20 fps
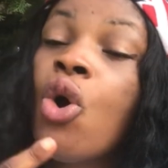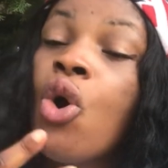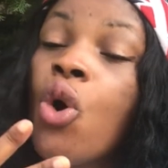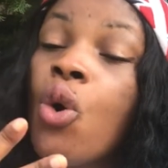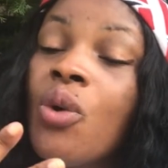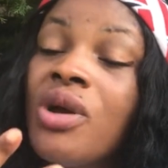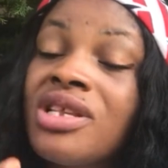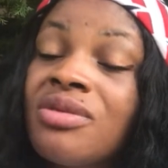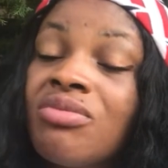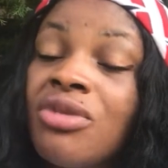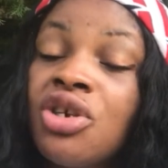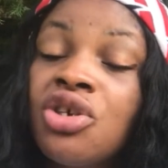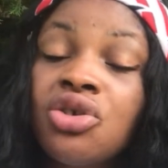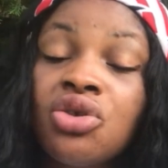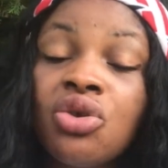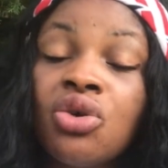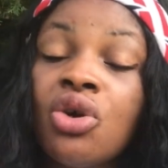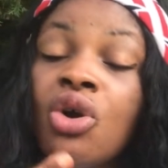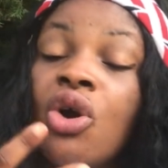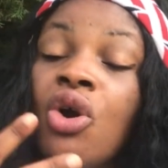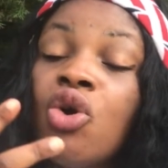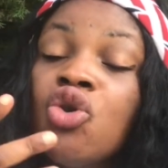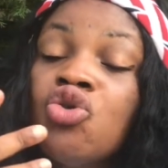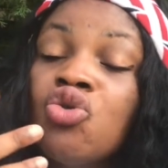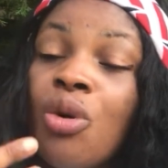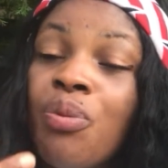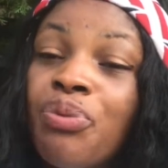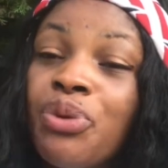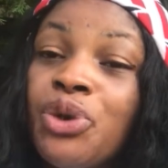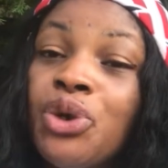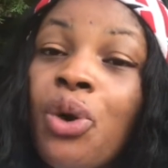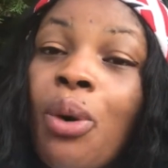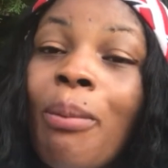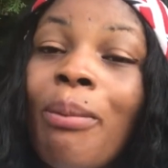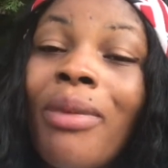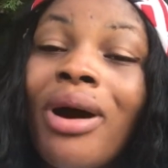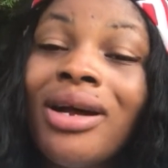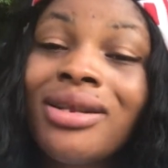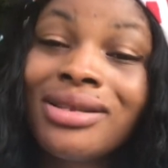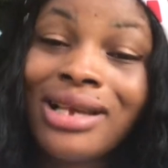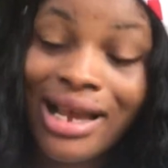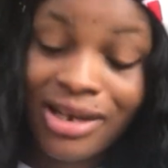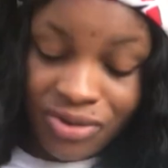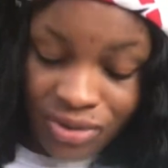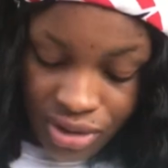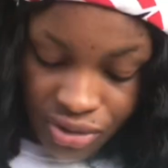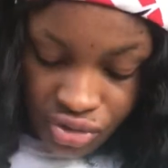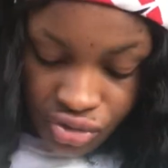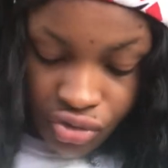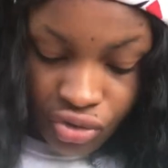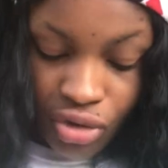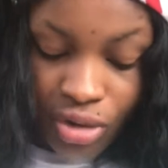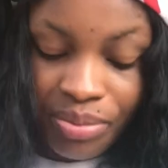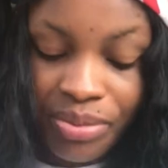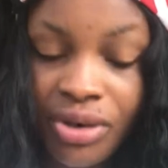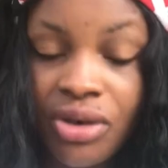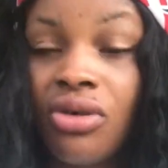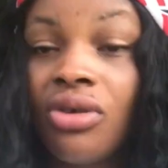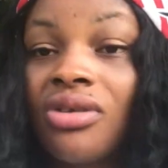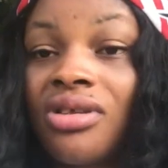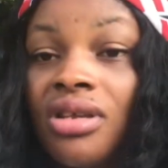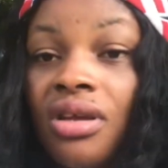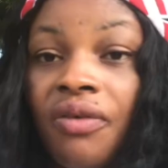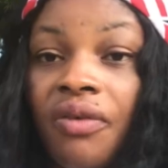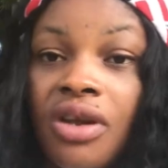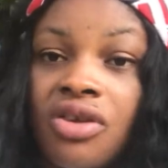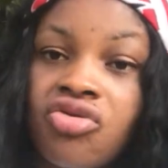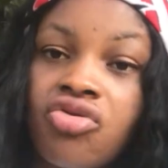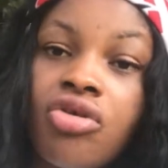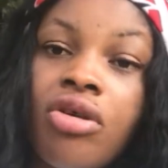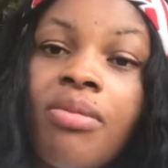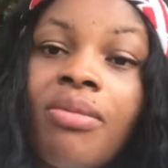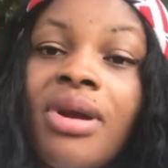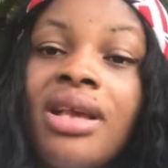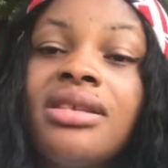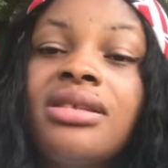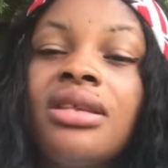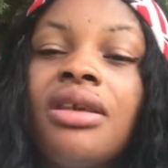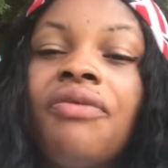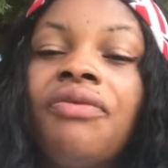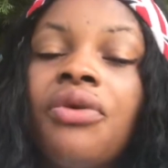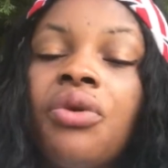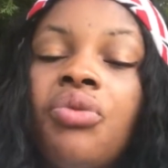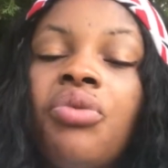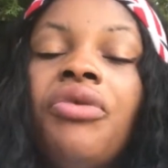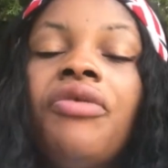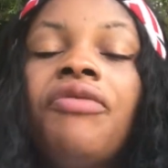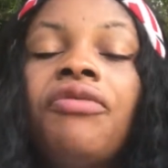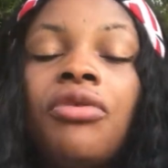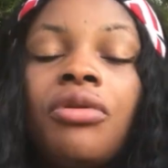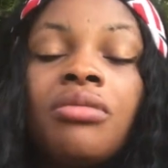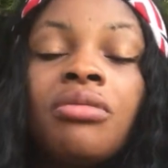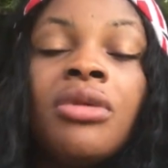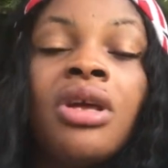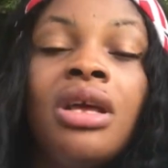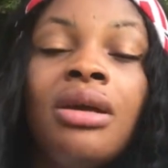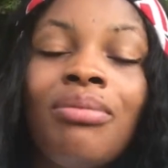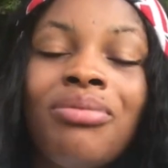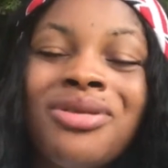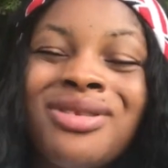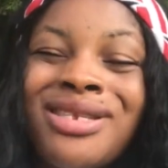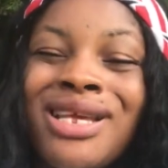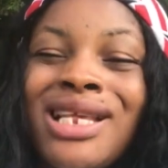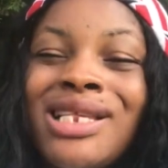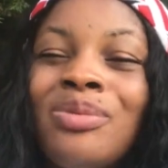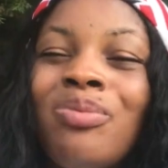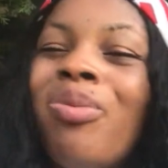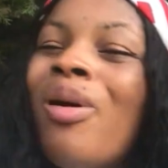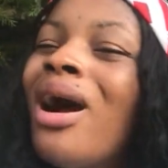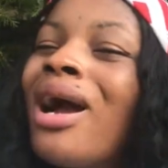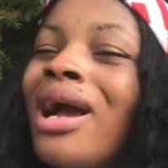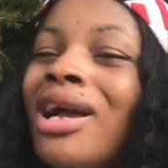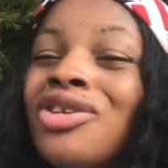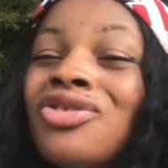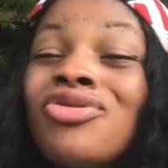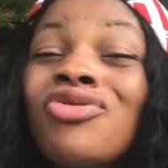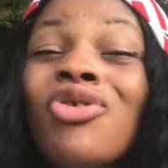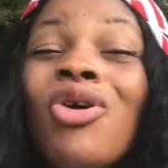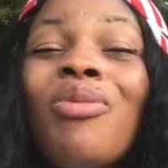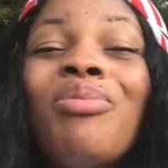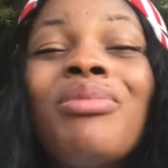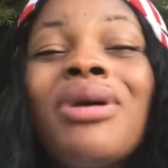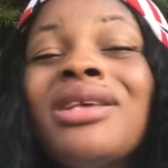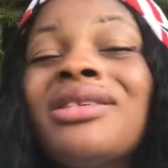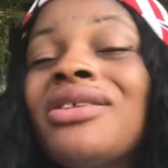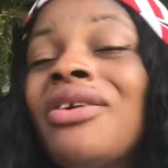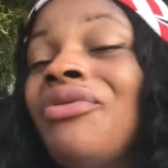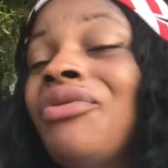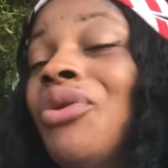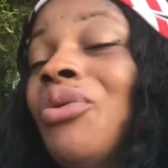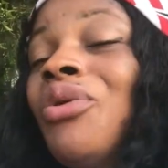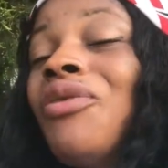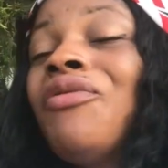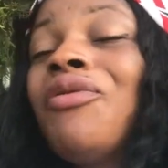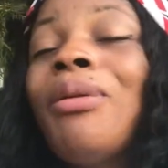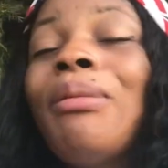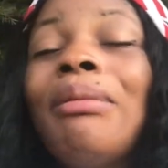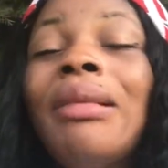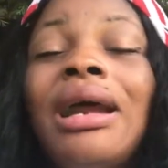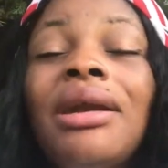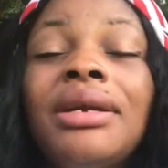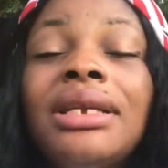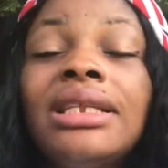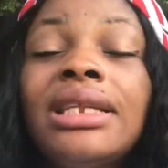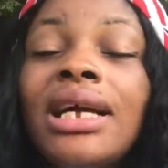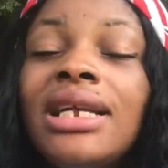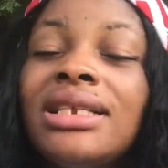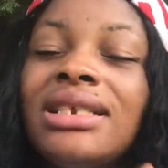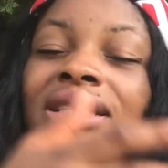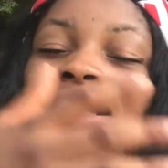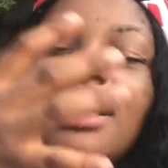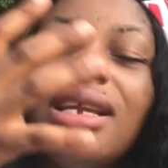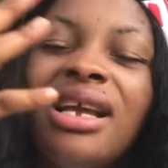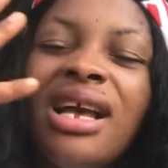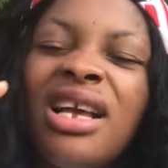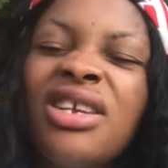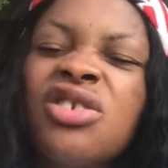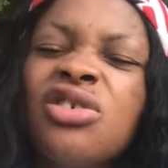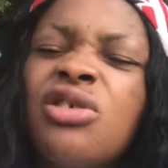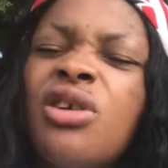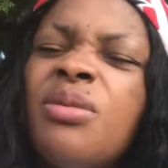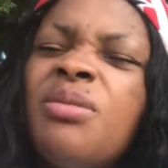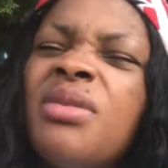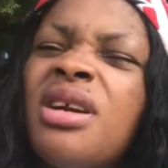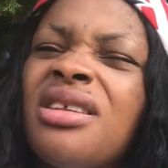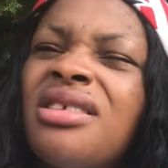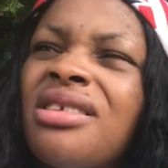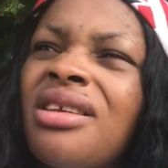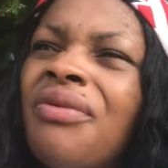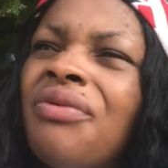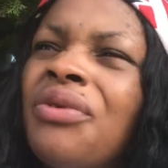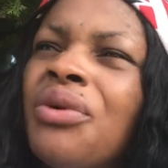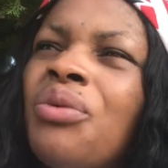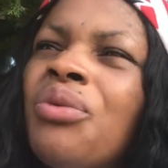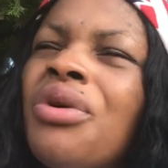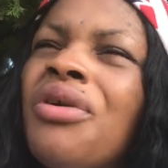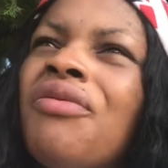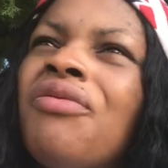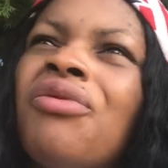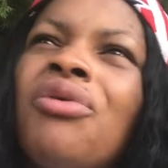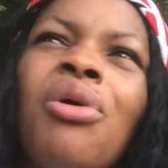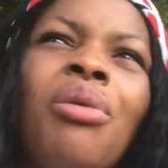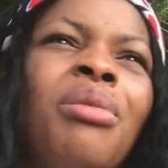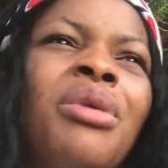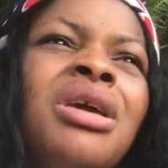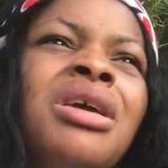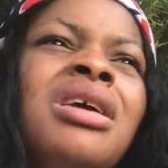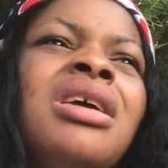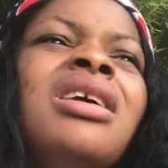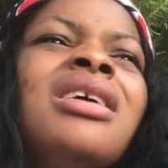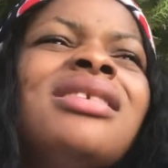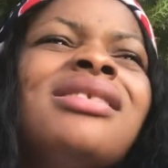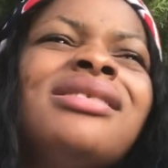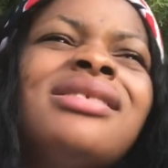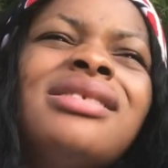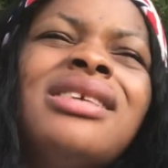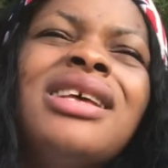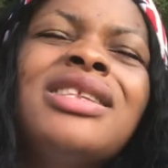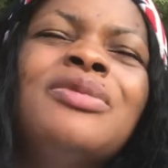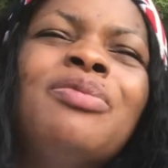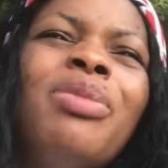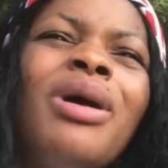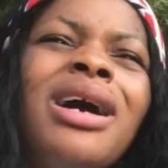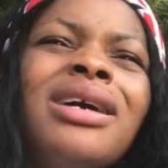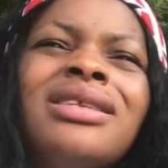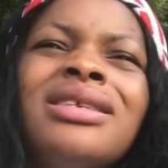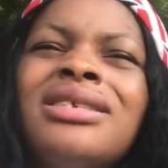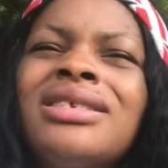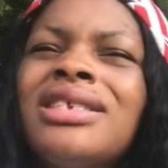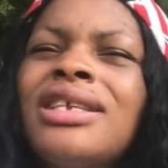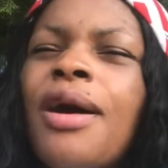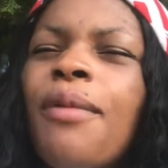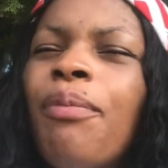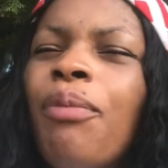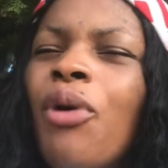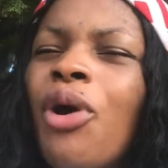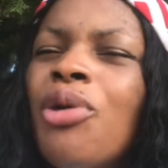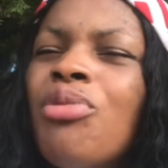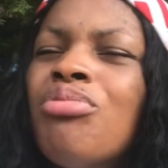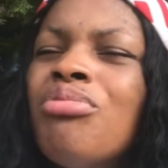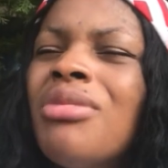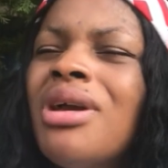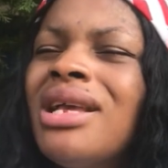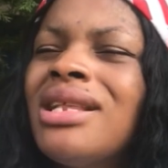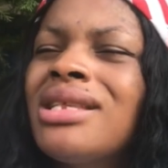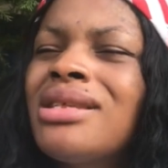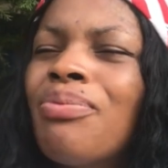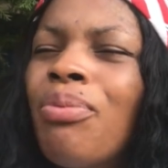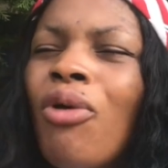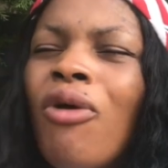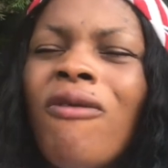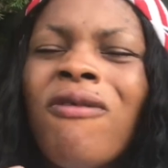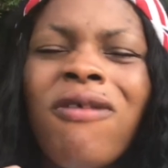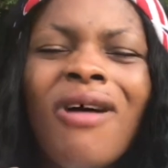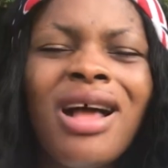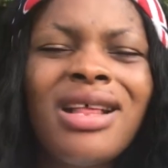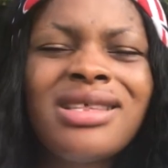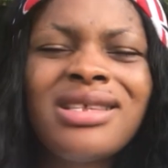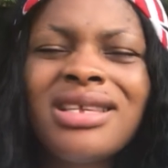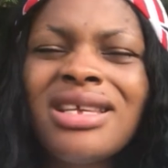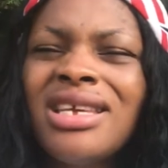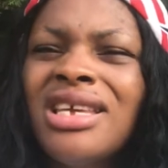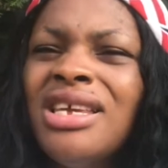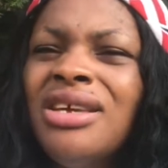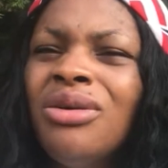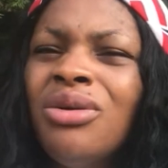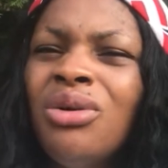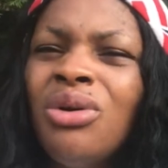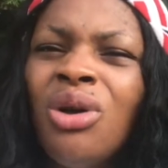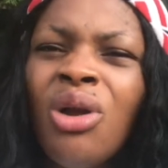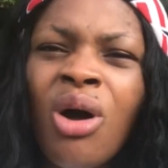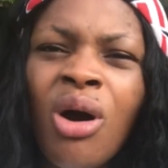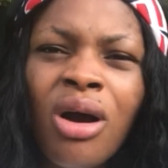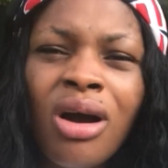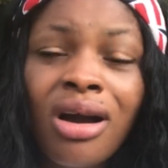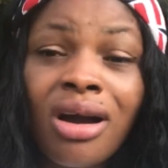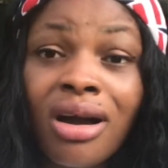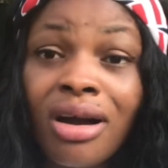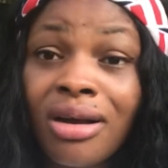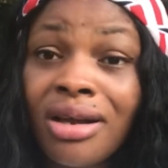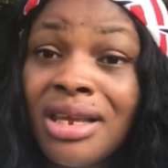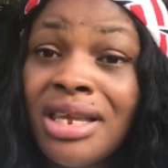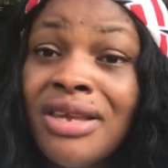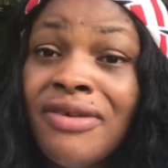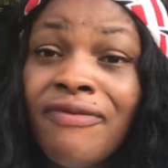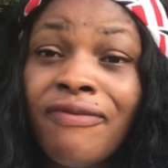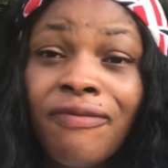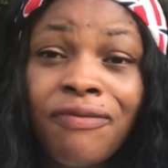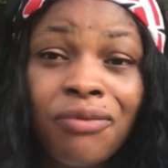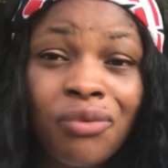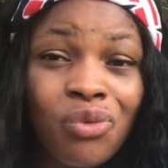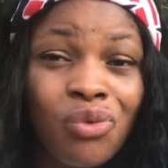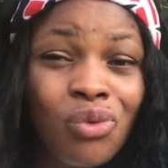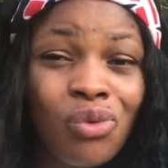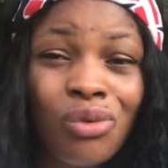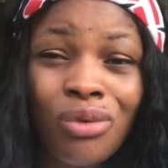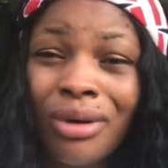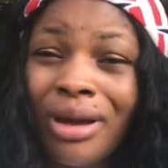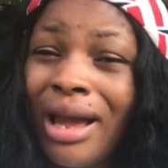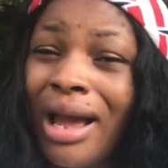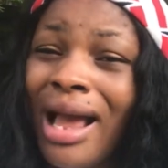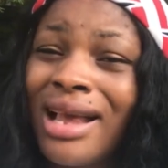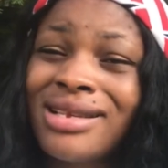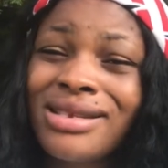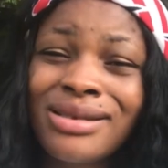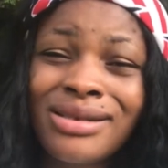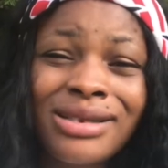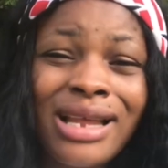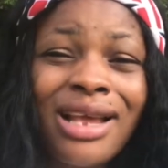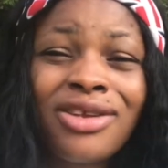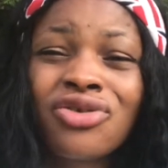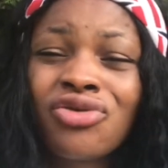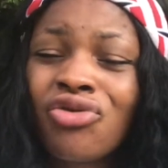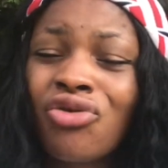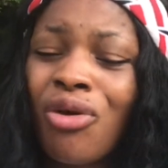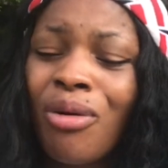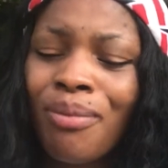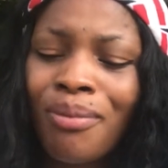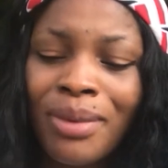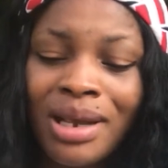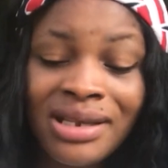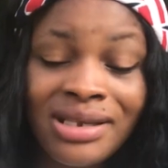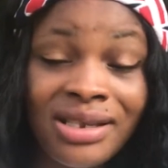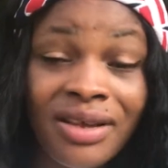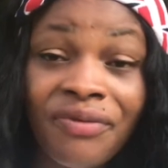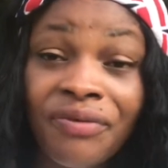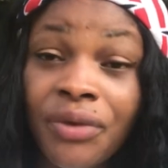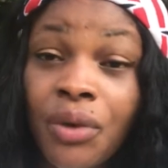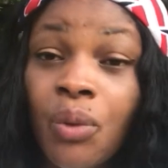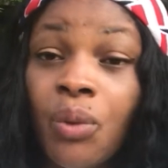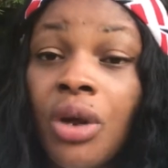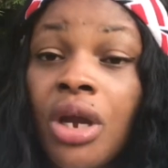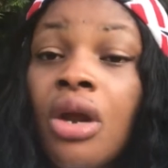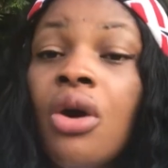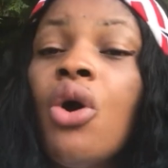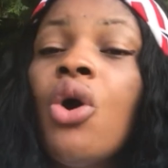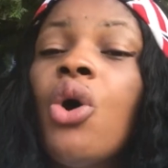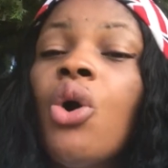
Always make sure you open your mouth as you are scrubbing yourself. I scrub myself away from setback. I scrub myself away from marital delay. I scrub myself away from setback, disappointment, poverty, ill luck, evil. I scrub myself away.